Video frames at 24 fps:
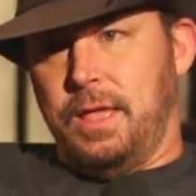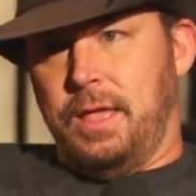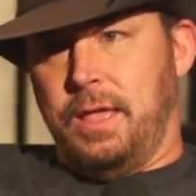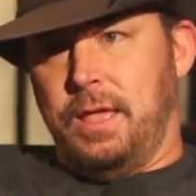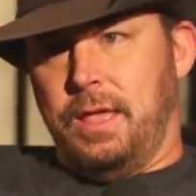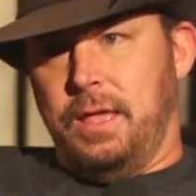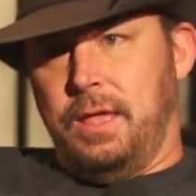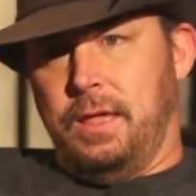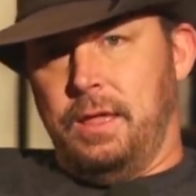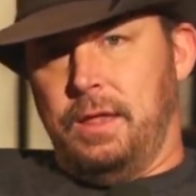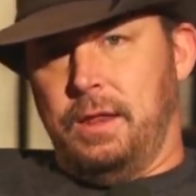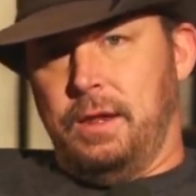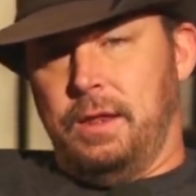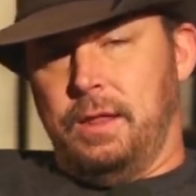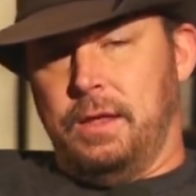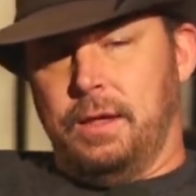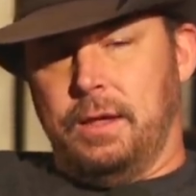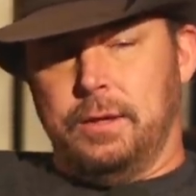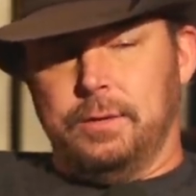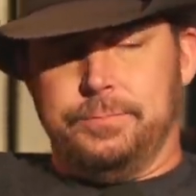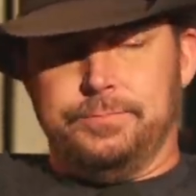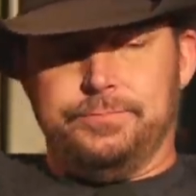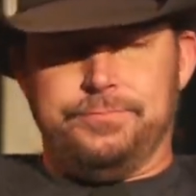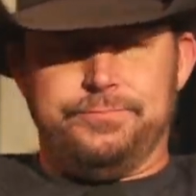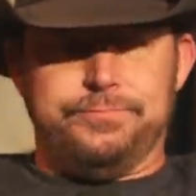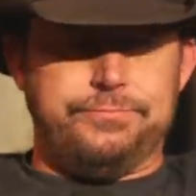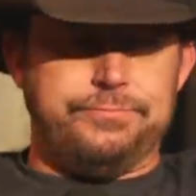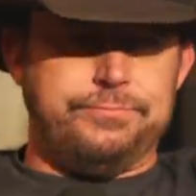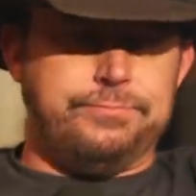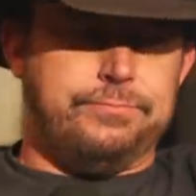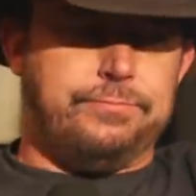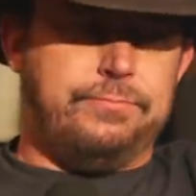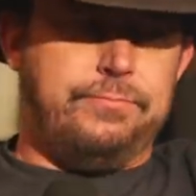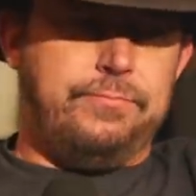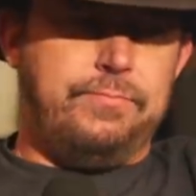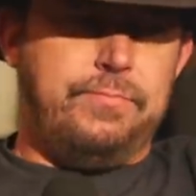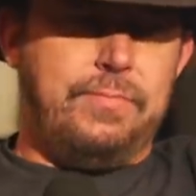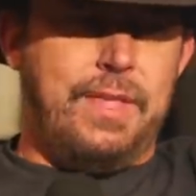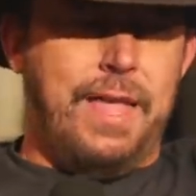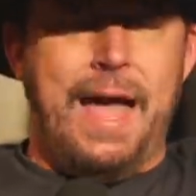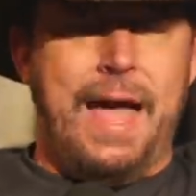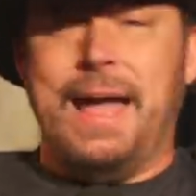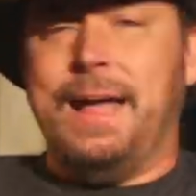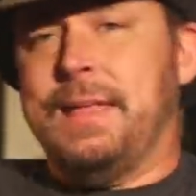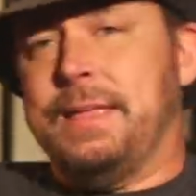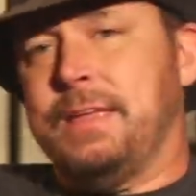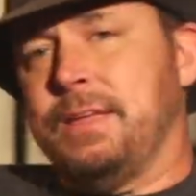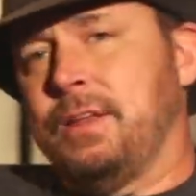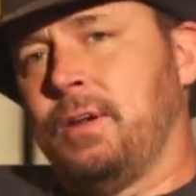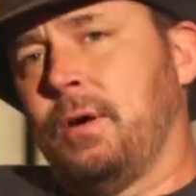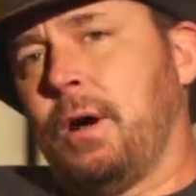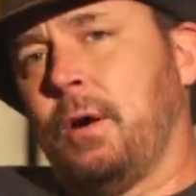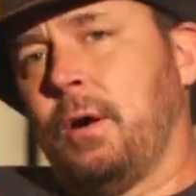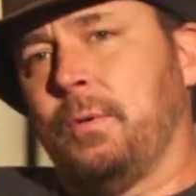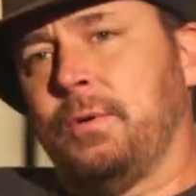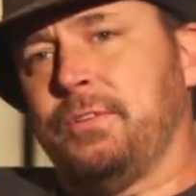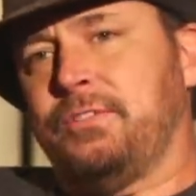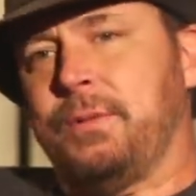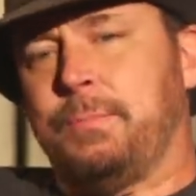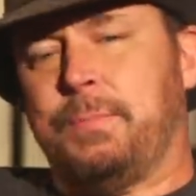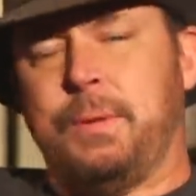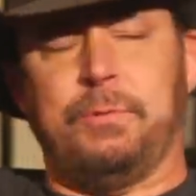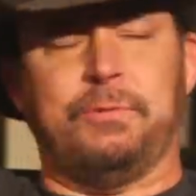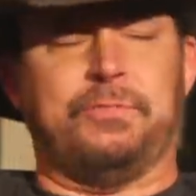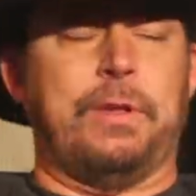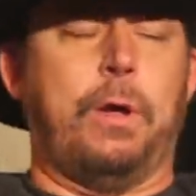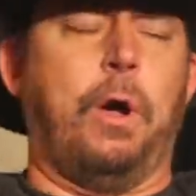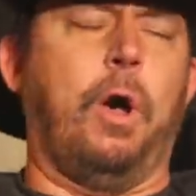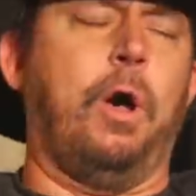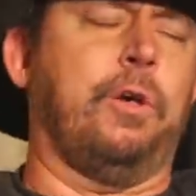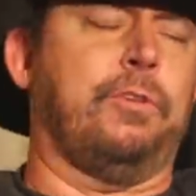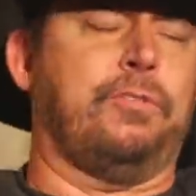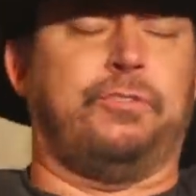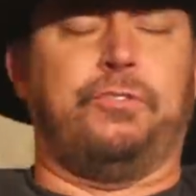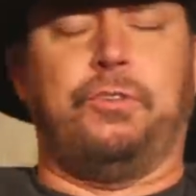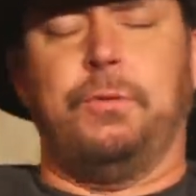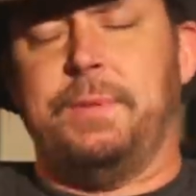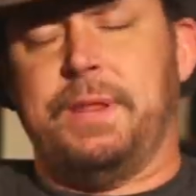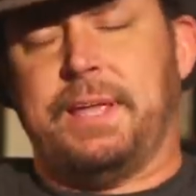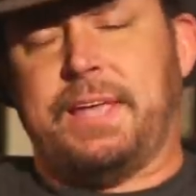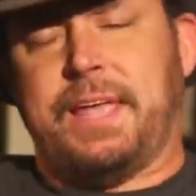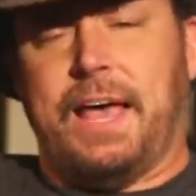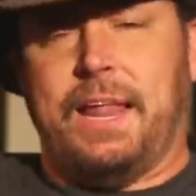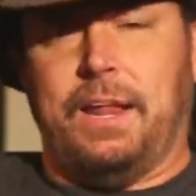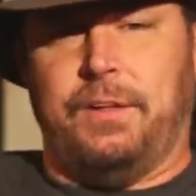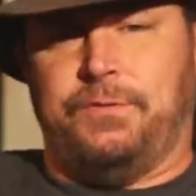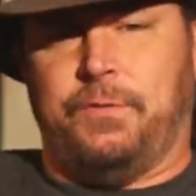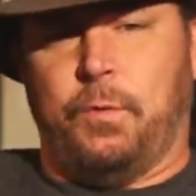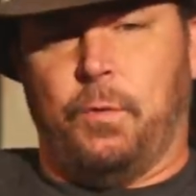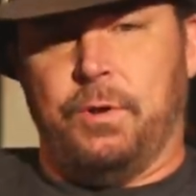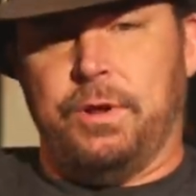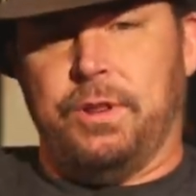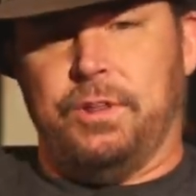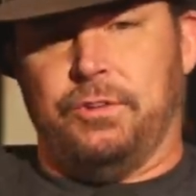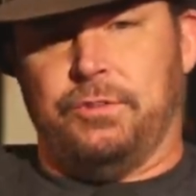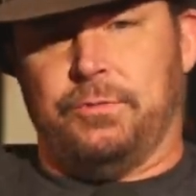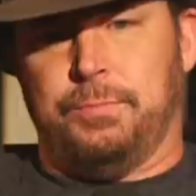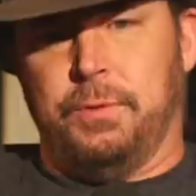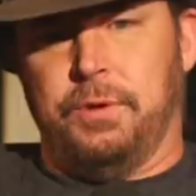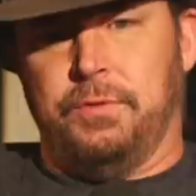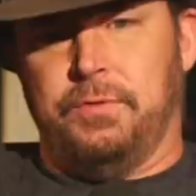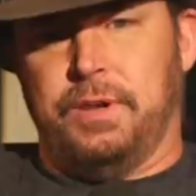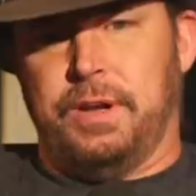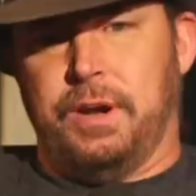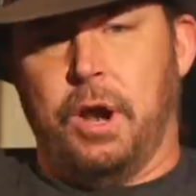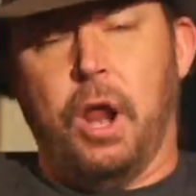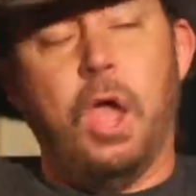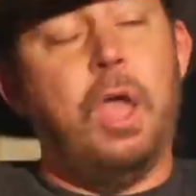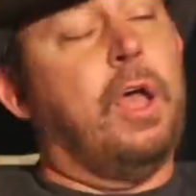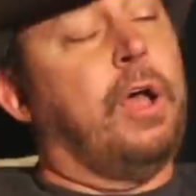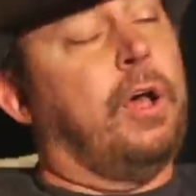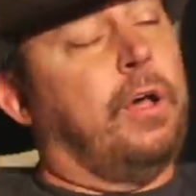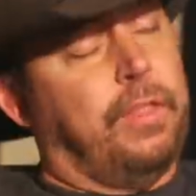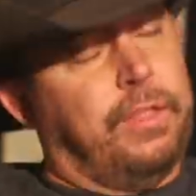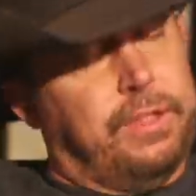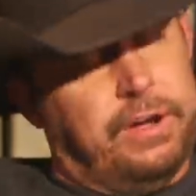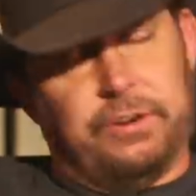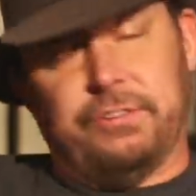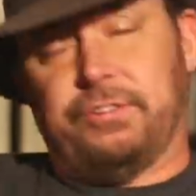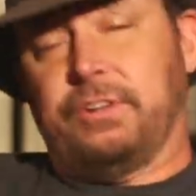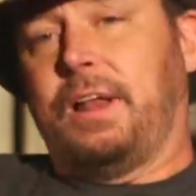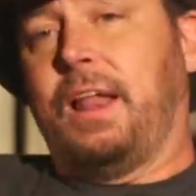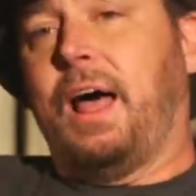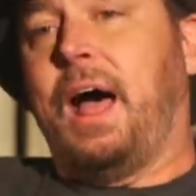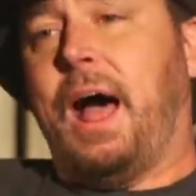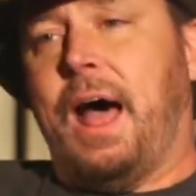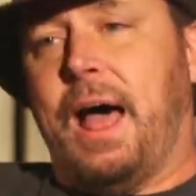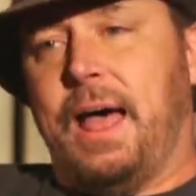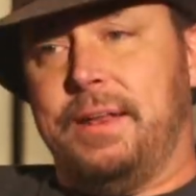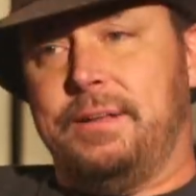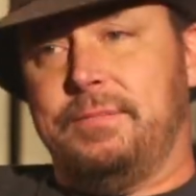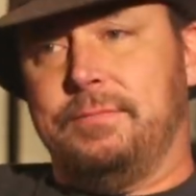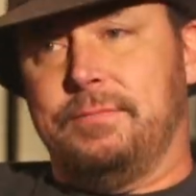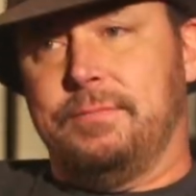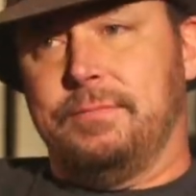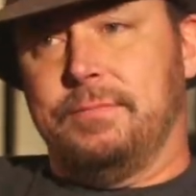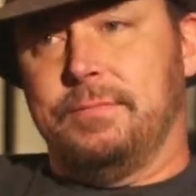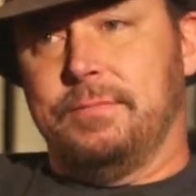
And um, I, you know, I always say people say, oh, there's too many Californians moving here. Well, there's a lot.